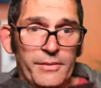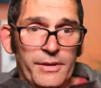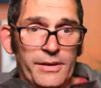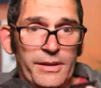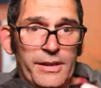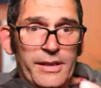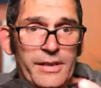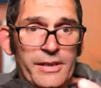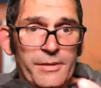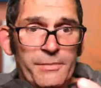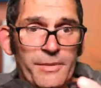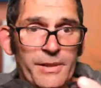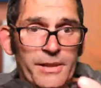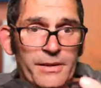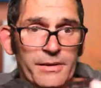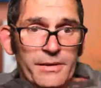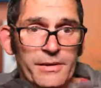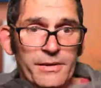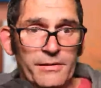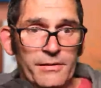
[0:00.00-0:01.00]
These
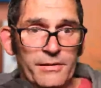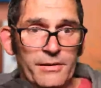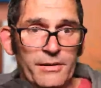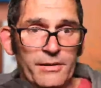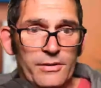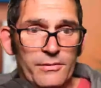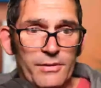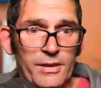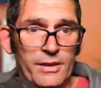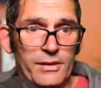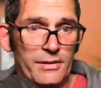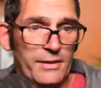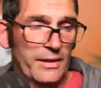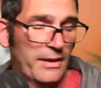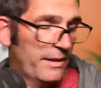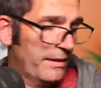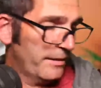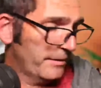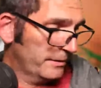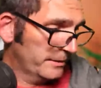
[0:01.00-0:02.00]
bits as well as
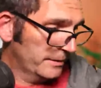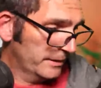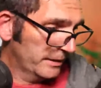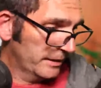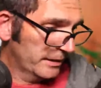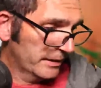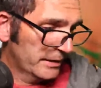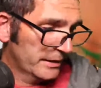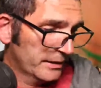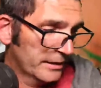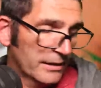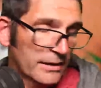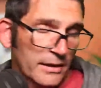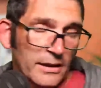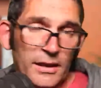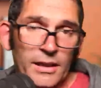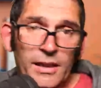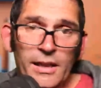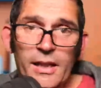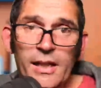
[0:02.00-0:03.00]
there.
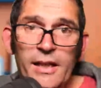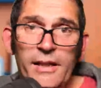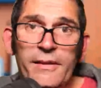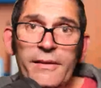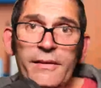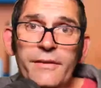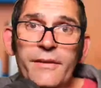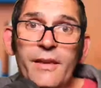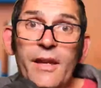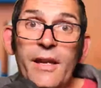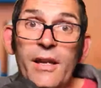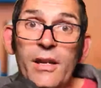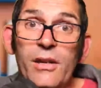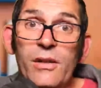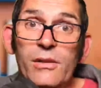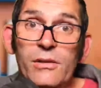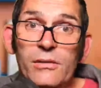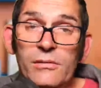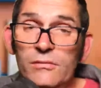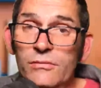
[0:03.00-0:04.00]
And they
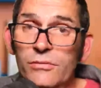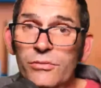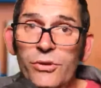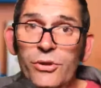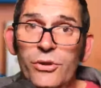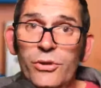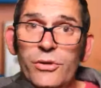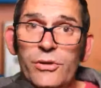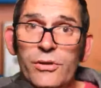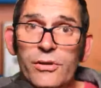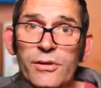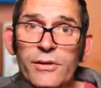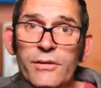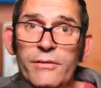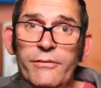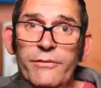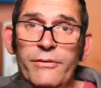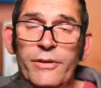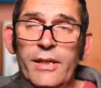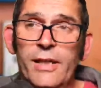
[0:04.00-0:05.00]
are good
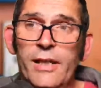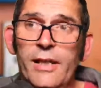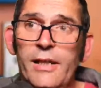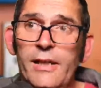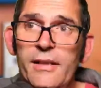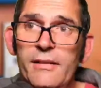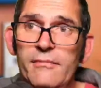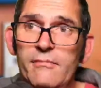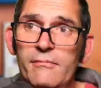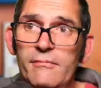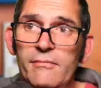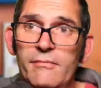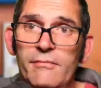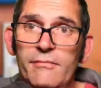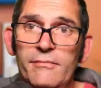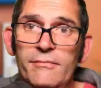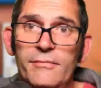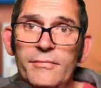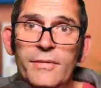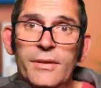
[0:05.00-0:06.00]
for getting
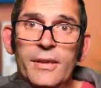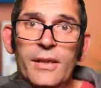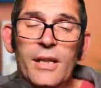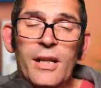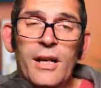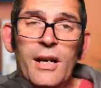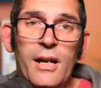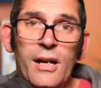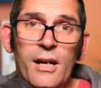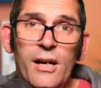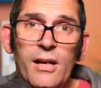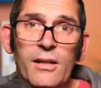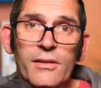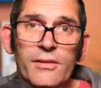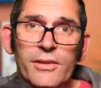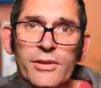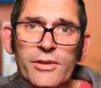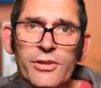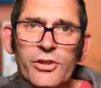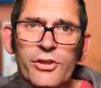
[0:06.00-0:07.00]

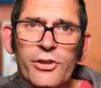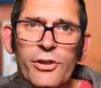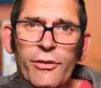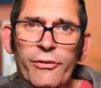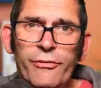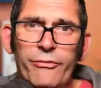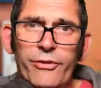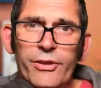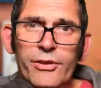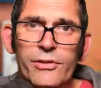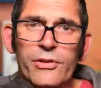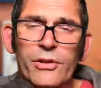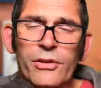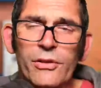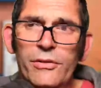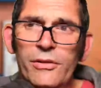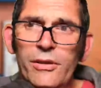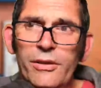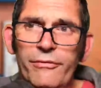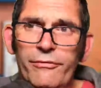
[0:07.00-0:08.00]
hard stuff that's
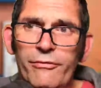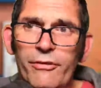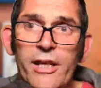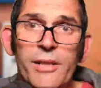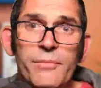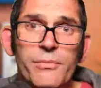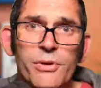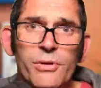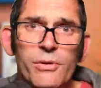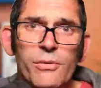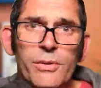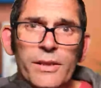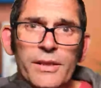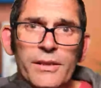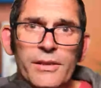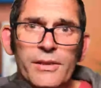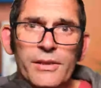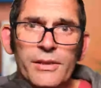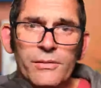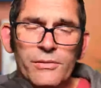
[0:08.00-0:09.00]
on the frames or the
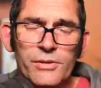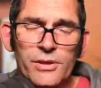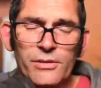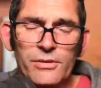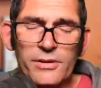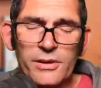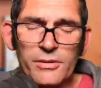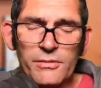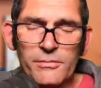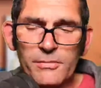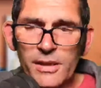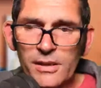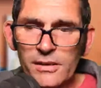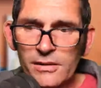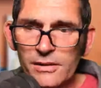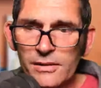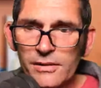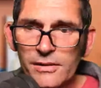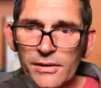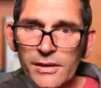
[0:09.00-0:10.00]
windowsills, those little
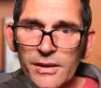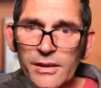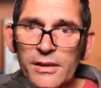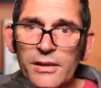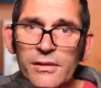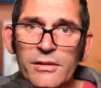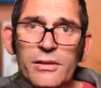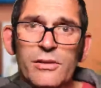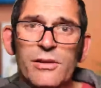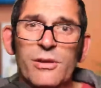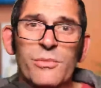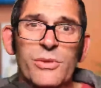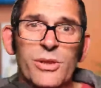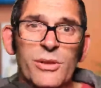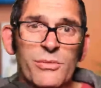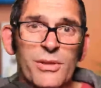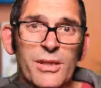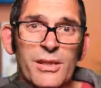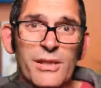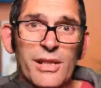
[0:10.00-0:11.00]
marks. So
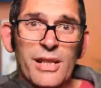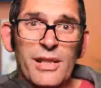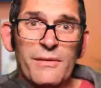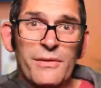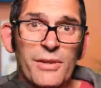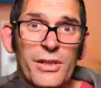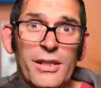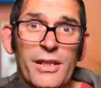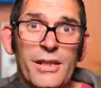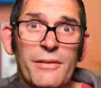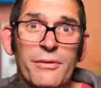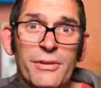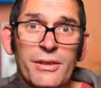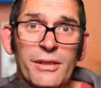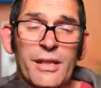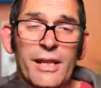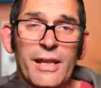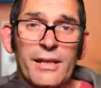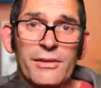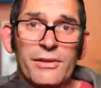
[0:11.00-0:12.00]
sometimes it saves you even
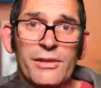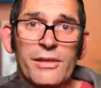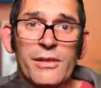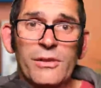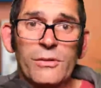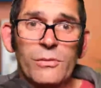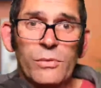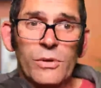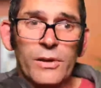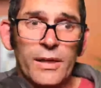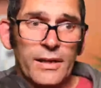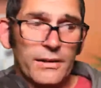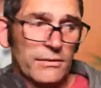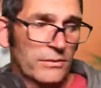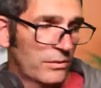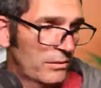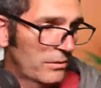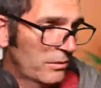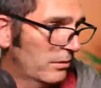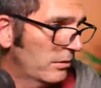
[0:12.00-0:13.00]
getting steel wool
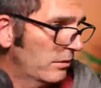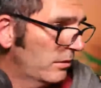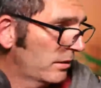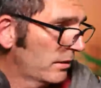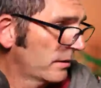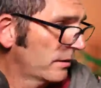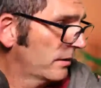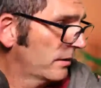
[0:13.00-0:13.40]
out, or